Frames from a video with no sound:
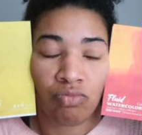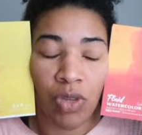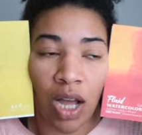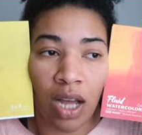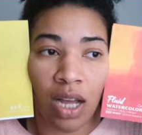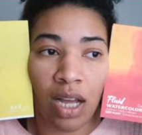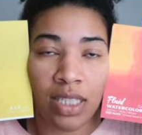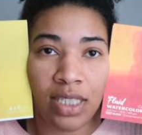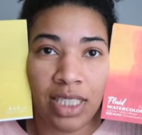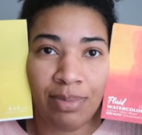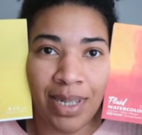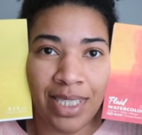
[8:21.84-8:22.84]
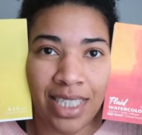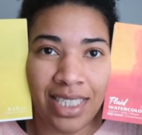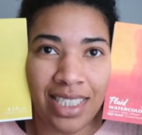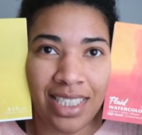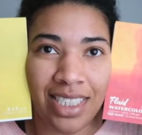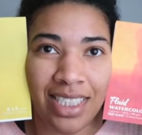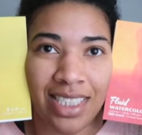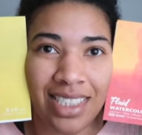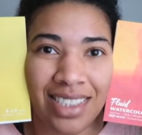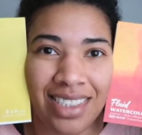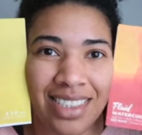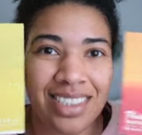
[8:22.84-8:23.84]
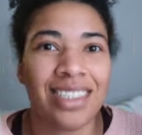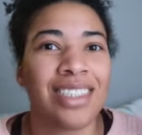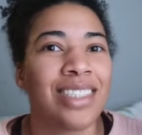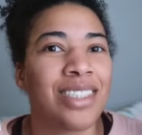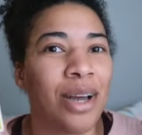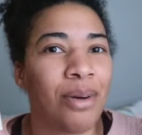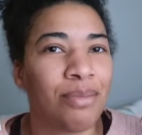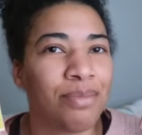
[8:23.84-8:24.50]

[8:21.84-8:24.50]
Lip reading: 6 by 6 inches. So